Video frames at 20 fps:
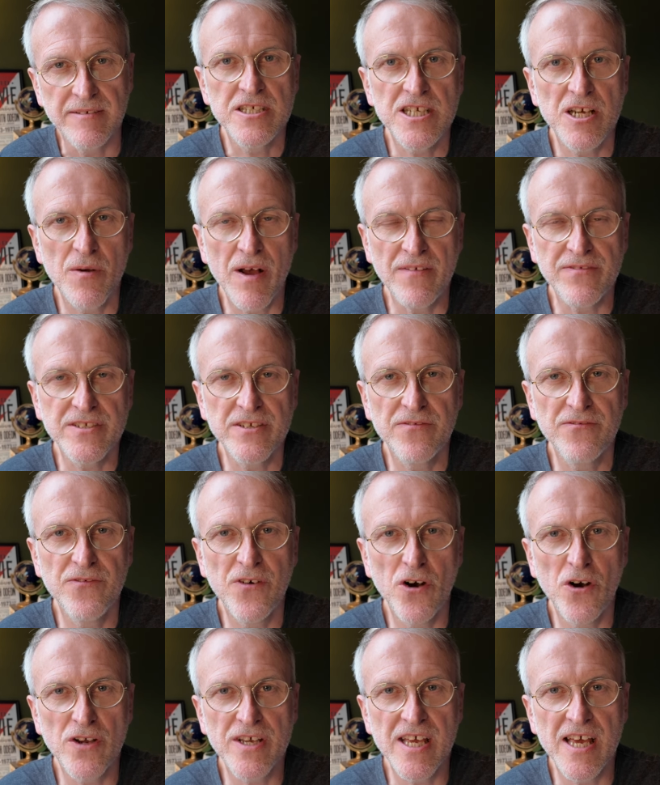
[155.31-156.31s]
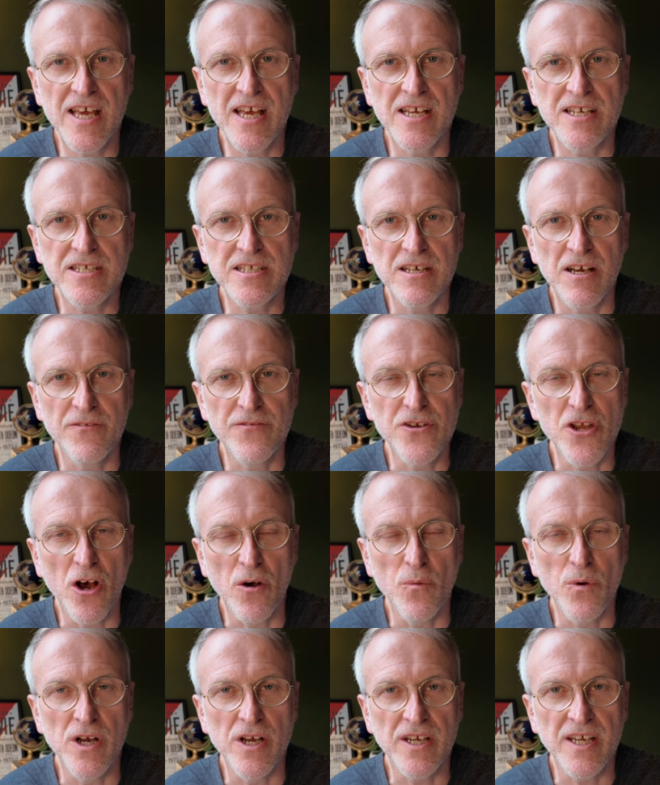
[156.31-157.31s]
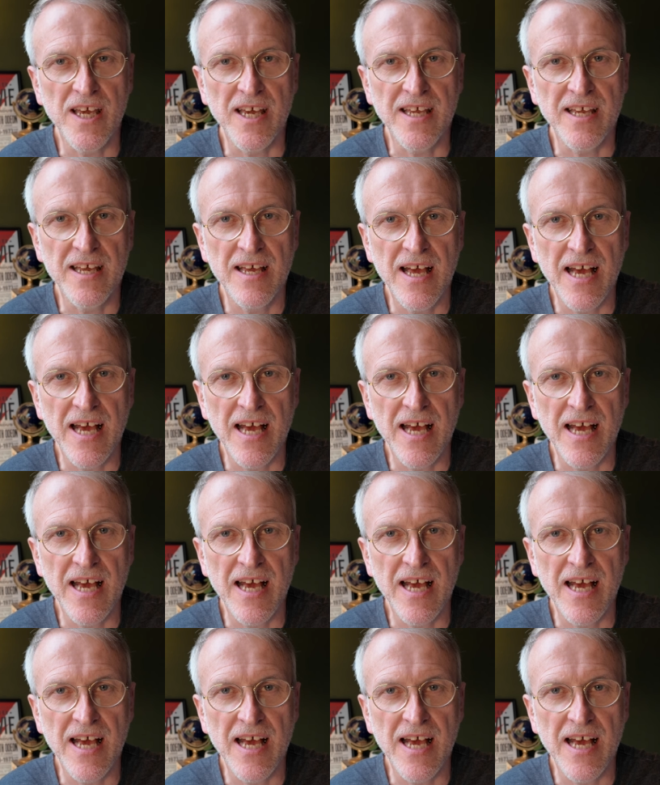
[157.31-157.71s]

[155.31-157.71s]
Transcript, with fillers: So, after four years of not working